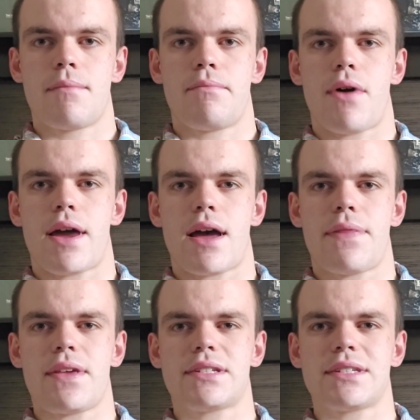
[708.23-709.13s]

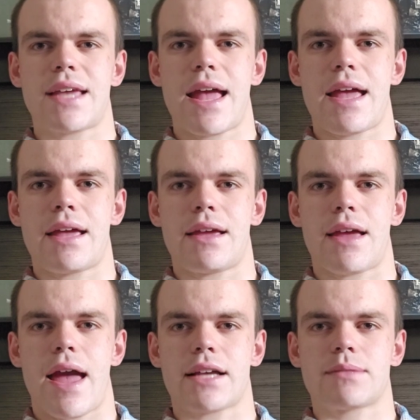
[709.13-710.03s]
But this is a
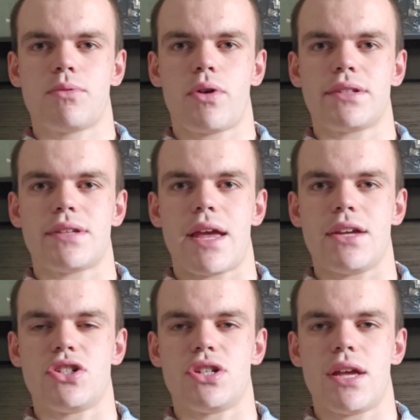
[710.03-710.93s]

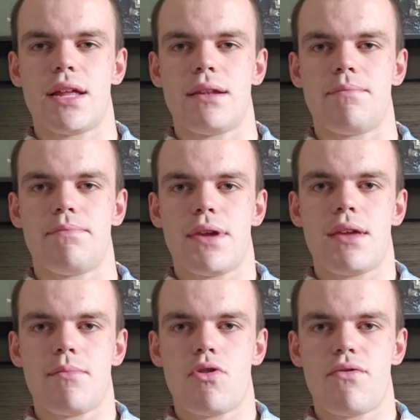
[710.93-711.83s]
exploitation
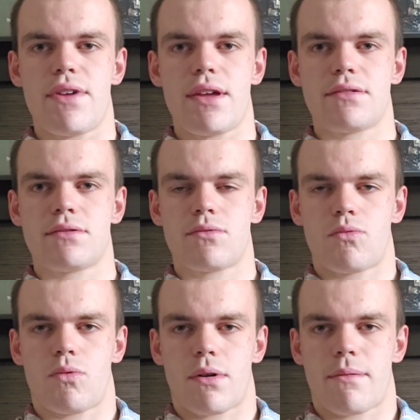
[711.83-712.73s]
B-movie, is
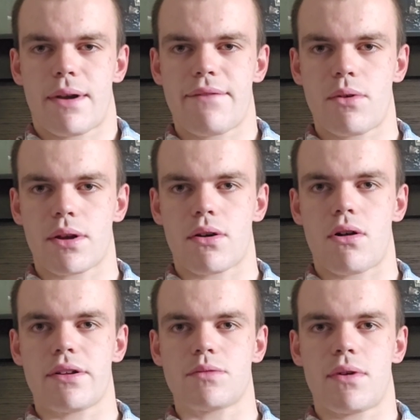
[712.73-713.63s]
whatever you want to
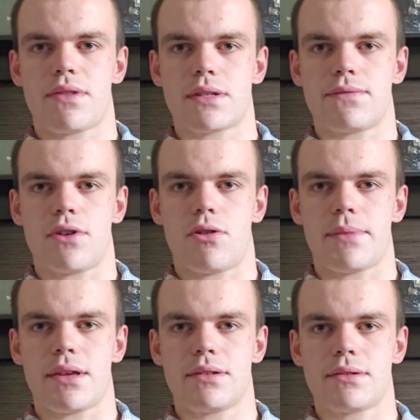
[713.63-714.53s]
call it, is what this film
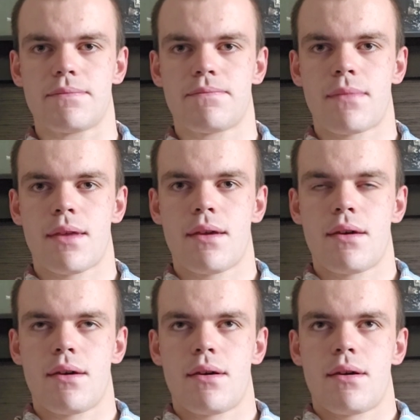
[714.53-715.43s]
is.
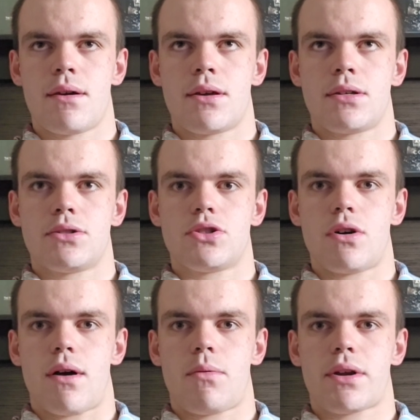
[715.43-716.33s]

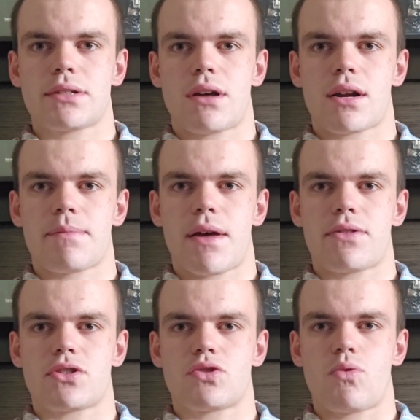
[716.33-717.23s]
So we're going to talk
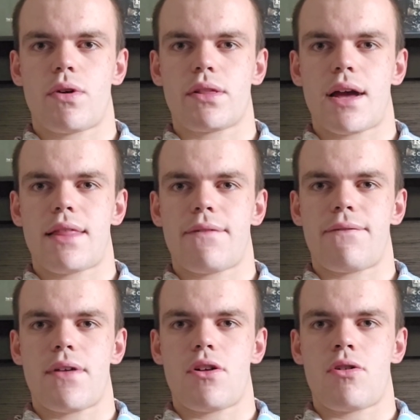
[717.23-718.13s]
about the storyline of the
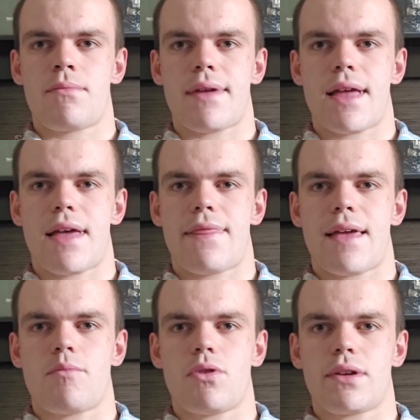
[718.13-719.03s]
film, and
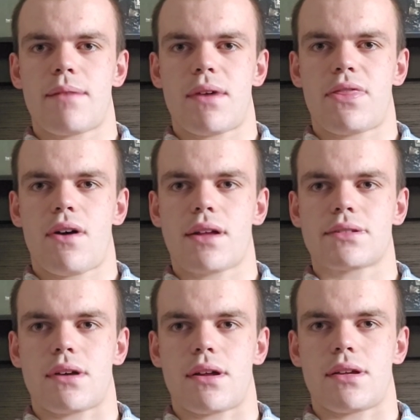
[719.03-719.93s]
then we'll get my thoughts on